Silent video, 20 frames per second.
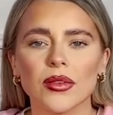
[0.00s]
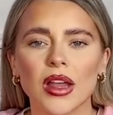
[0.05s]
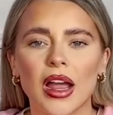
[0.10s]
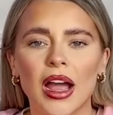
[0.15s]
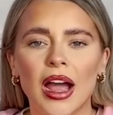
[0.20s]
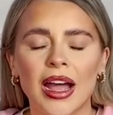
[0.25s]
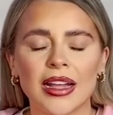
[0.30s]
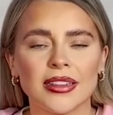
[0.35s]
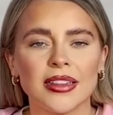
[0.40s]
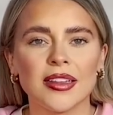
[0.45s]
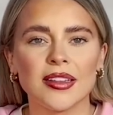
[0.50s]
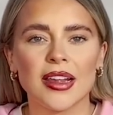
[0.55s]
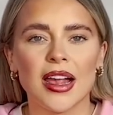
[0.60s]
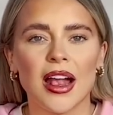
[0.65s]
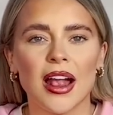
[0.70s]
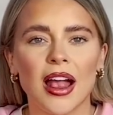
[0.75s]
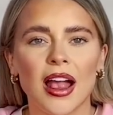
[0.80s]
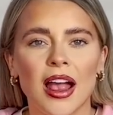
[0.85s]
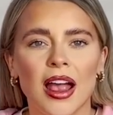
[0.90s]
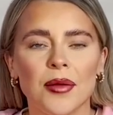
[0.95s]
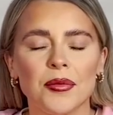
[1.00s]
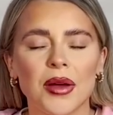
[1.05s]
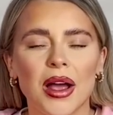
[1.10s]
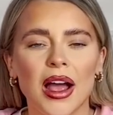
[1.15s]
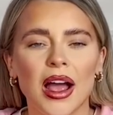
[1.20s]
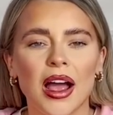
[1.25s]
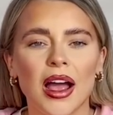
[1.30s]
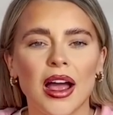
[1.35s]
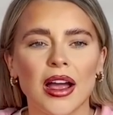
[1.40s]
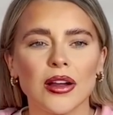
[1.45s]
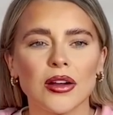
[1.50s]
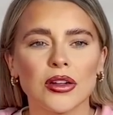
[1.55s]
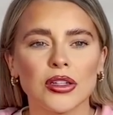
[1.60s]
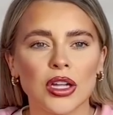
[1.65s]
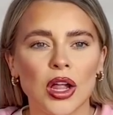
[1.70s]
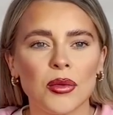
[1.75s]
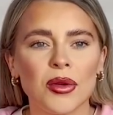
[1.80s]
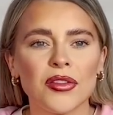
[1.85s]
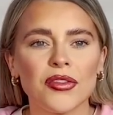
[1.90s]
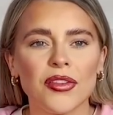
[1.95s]
at the time,
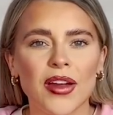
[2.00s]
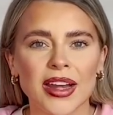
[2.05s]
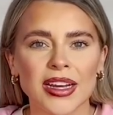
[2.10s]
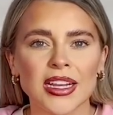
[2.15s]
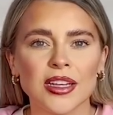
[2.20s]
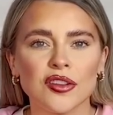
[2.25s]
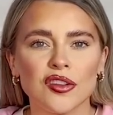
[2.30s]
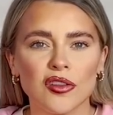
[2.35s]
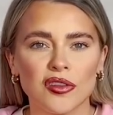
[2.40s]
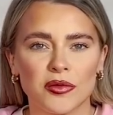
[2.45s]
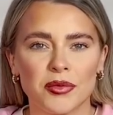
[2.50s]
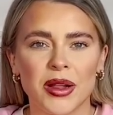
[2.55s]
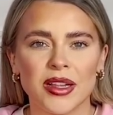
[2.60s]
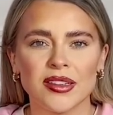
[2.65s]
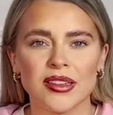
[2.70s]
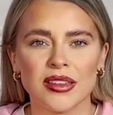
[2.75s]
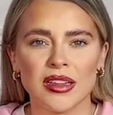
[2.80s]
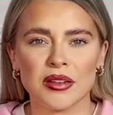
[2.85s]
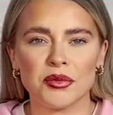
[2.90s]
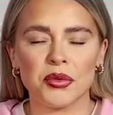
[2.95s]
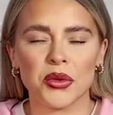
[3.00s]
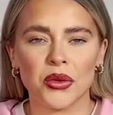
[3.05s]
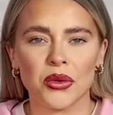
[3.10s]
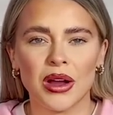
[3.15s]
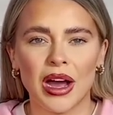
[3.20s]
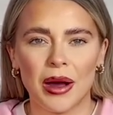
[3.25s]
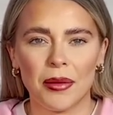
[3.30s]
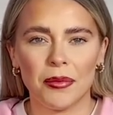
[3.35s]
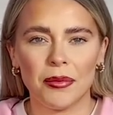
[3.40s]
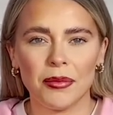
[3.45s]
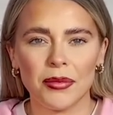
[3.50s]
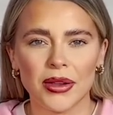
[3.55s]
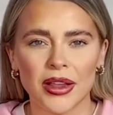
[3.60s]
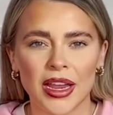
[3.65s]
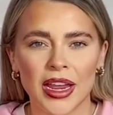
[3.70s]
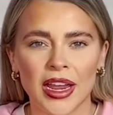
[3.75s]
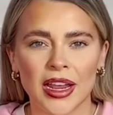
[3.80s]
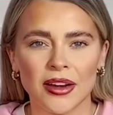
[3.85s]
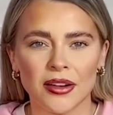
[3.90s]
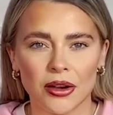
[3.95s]
Chloe Ferry had just been to this boot camp
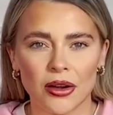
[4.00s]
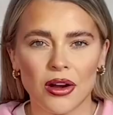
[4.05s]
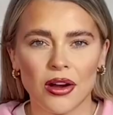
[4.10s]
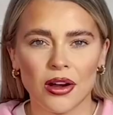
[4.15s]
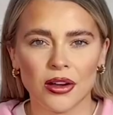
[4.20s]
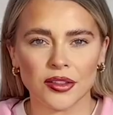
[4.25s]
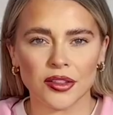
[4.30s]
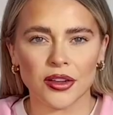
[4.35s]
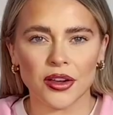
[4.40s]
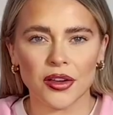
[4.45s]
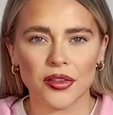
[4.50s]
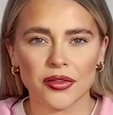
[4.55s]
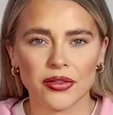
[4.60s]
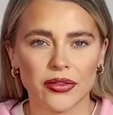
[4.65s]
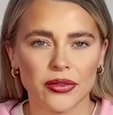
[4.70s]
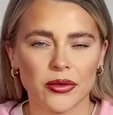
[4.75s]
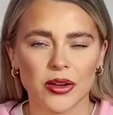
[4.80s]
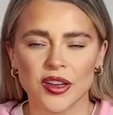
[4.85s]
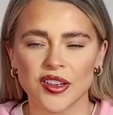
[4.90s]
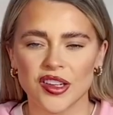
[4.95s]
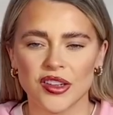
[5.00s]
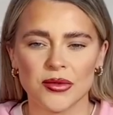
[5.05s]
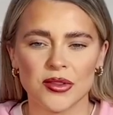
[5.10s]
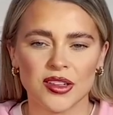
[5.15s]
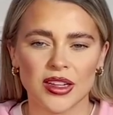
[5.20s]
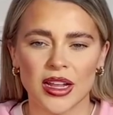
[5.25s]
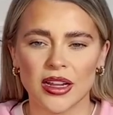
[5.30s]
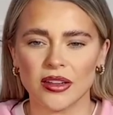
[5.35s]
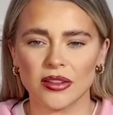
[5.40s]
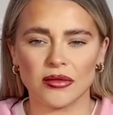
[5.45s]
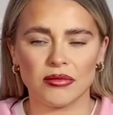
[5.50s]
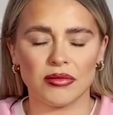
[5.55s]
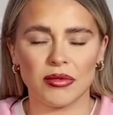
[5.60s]
in Cardiff where she was like